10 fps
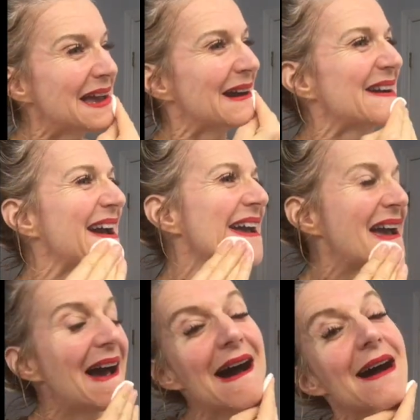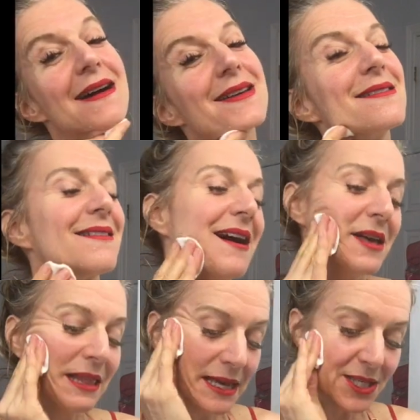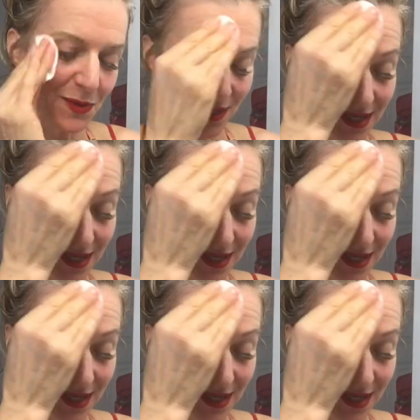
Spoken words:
Okay, I like doing